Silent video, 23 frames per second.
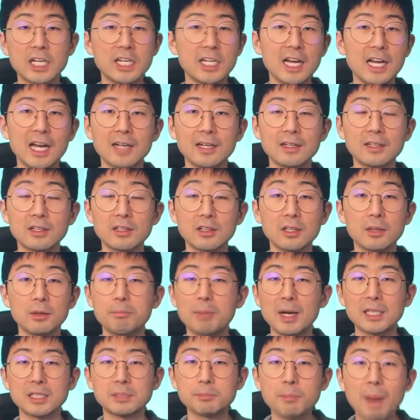he had the
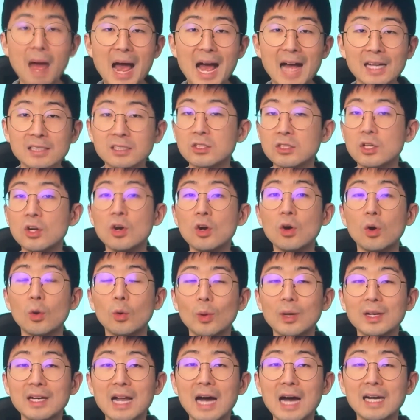best past or
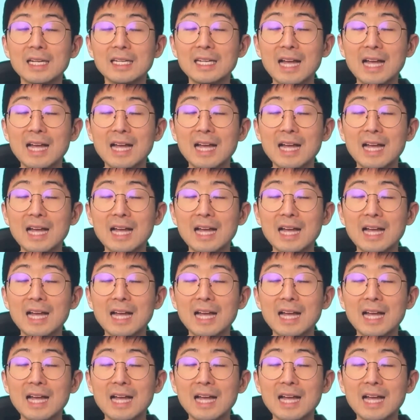whatnot.